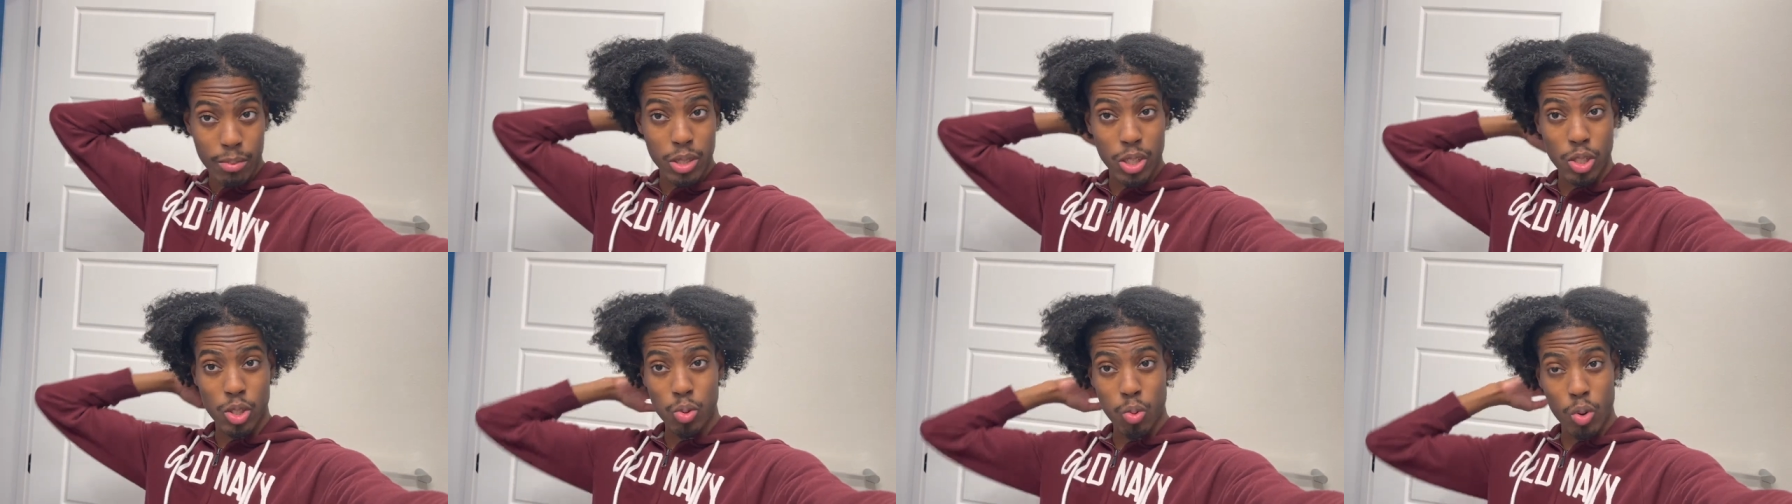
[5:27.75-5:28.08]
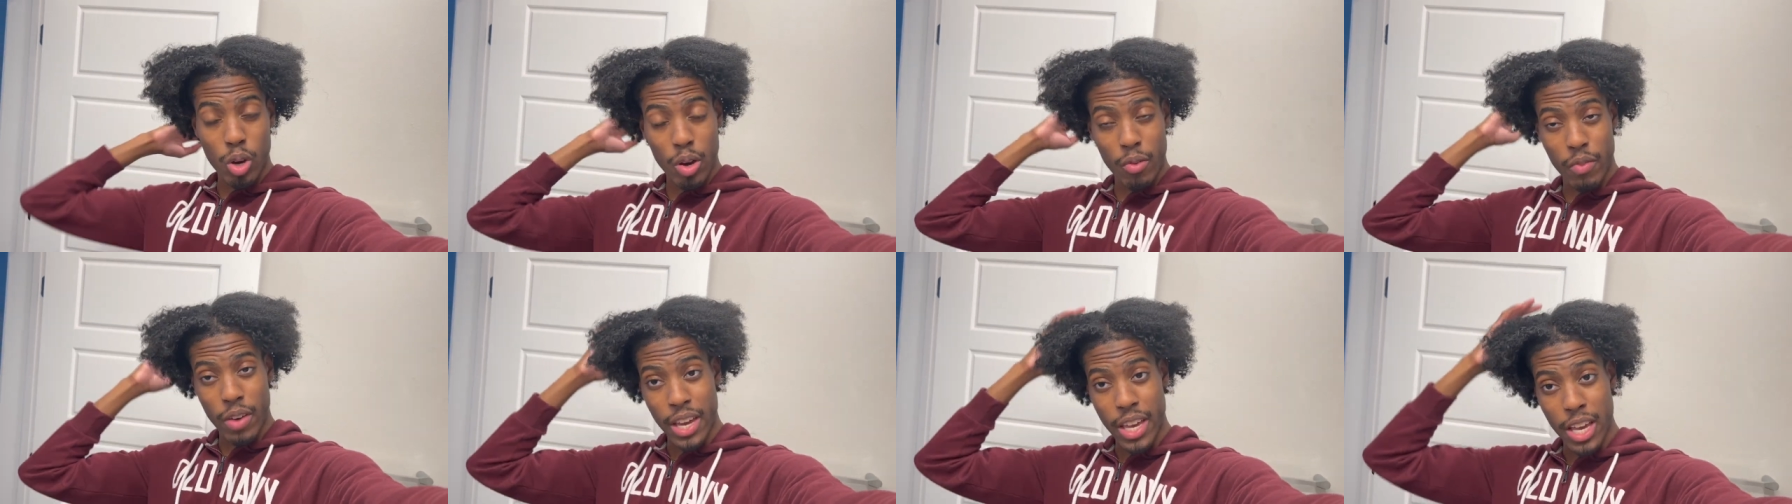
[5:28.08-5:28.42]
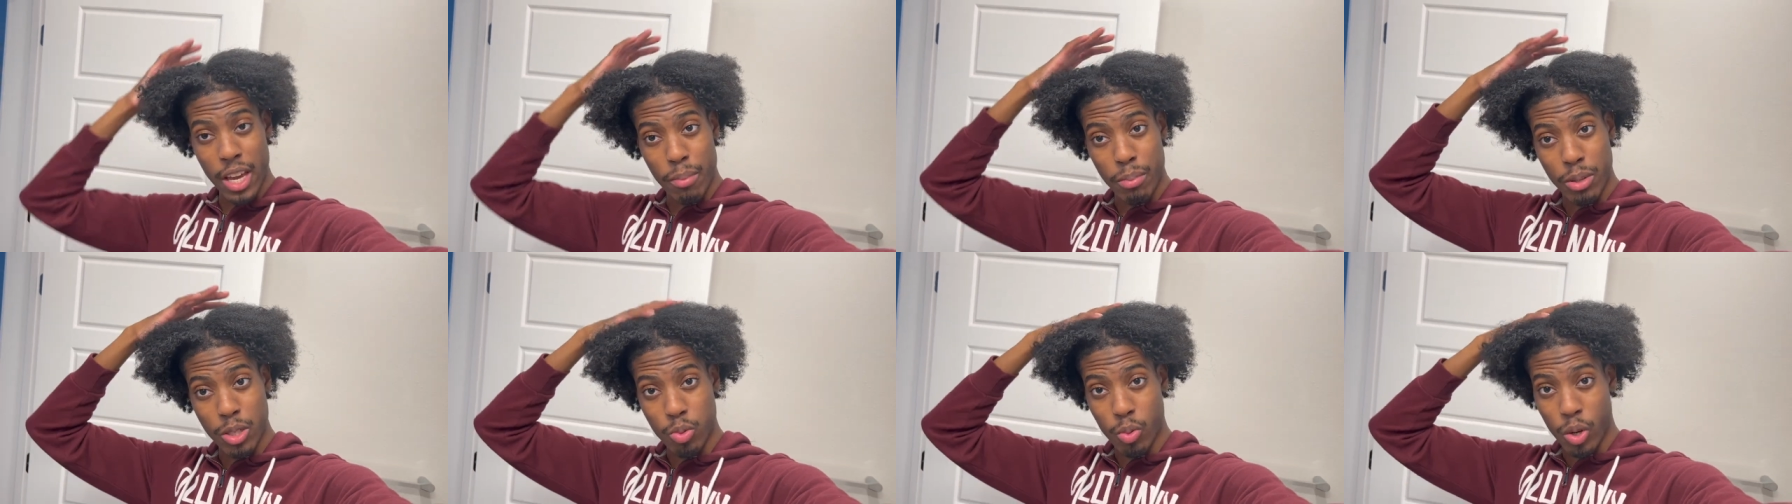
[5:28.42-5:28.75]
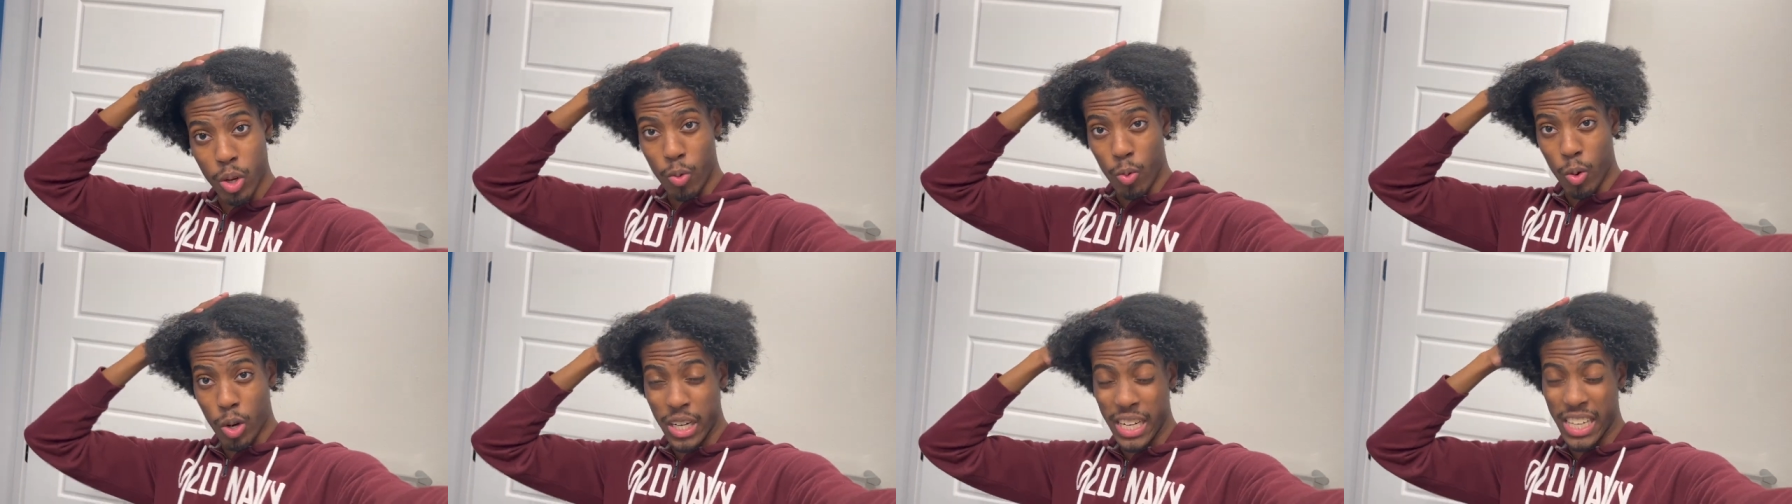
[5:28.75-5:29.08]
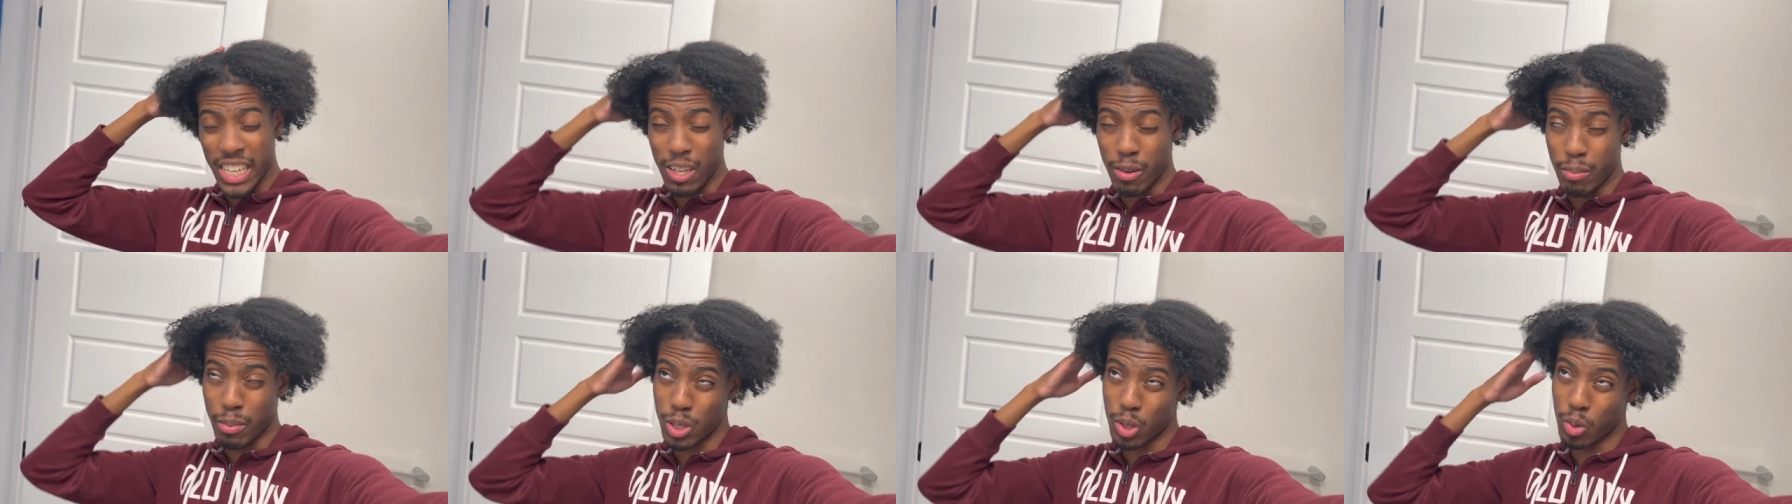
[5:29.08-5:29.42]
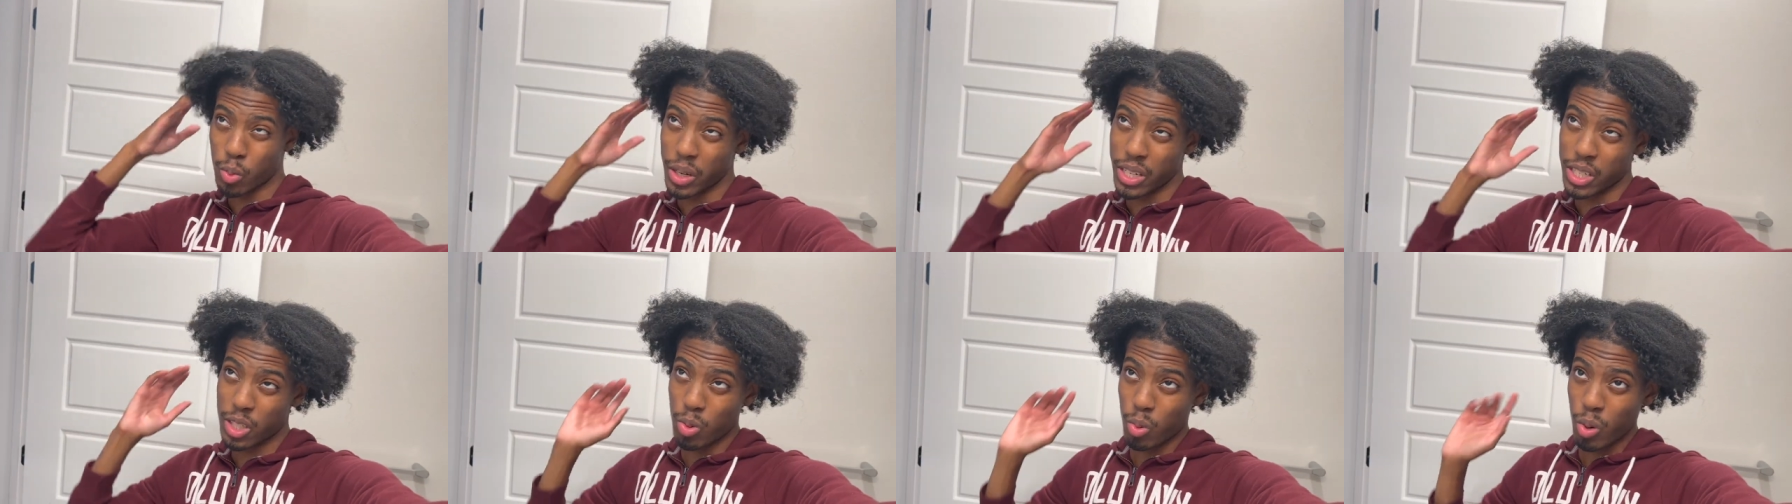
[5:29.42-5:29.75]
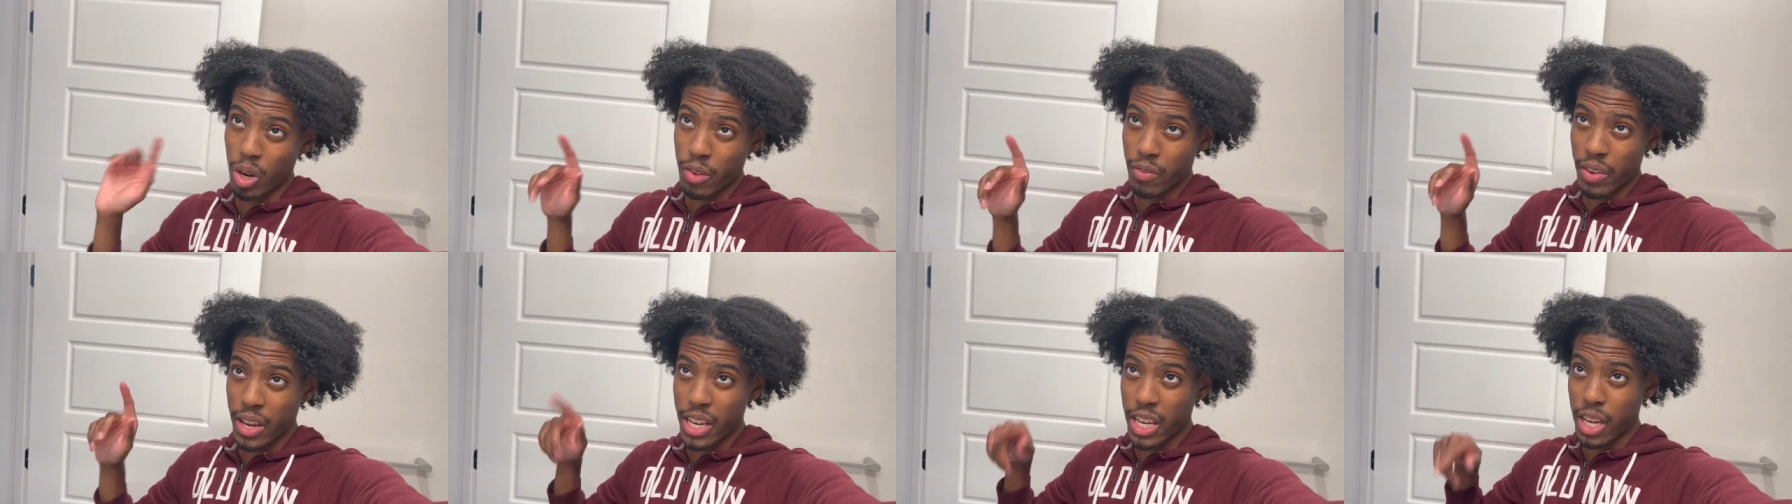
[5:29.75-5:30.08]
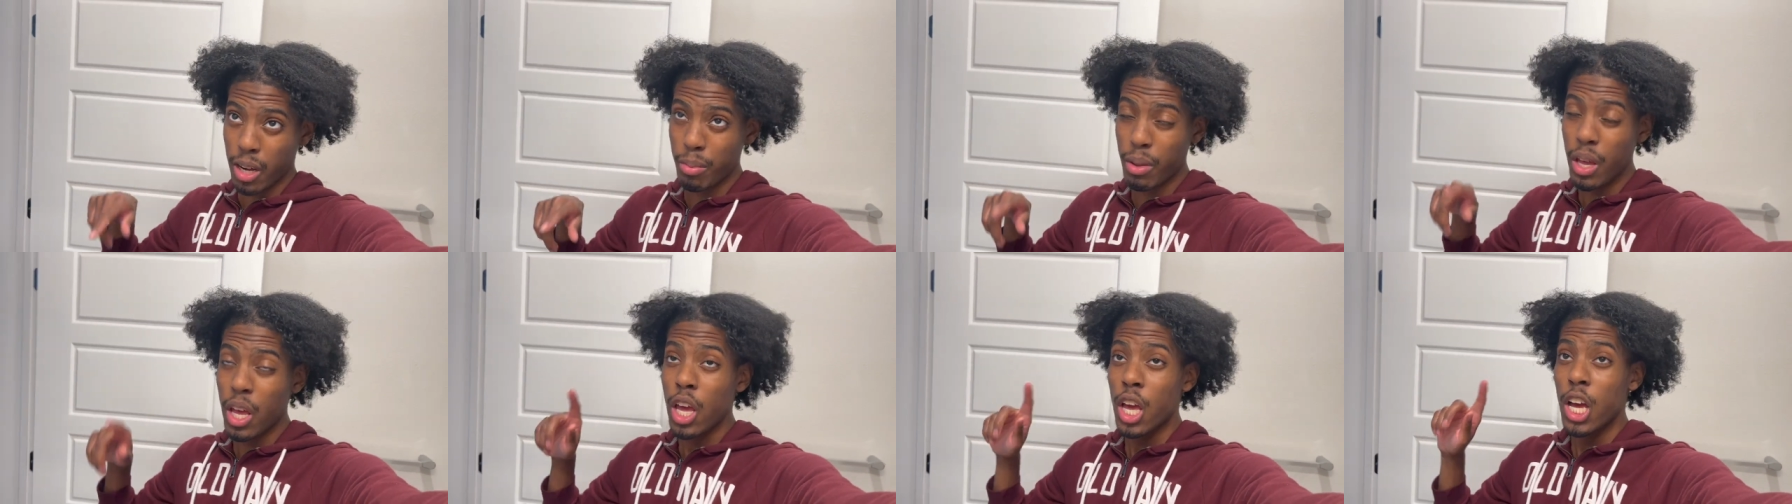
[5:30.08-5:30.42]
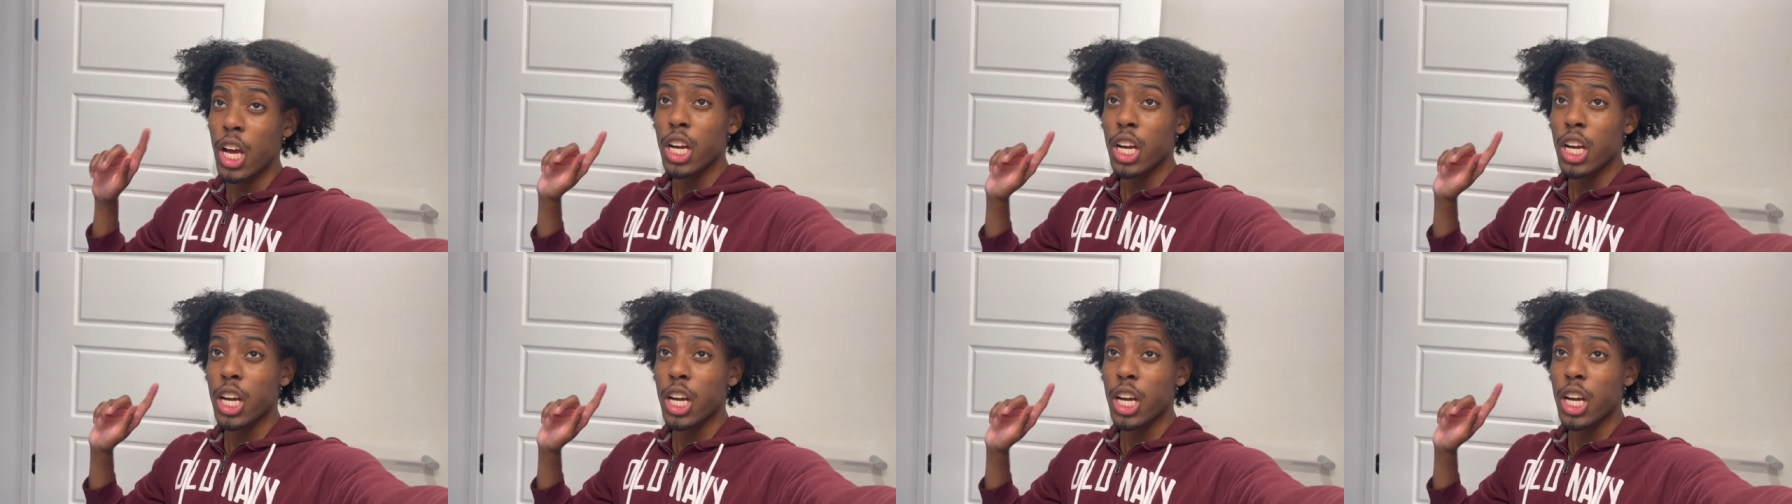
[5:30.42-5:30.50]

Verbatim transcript: to 12 a.m. between 1 a.m. between 12 a.m.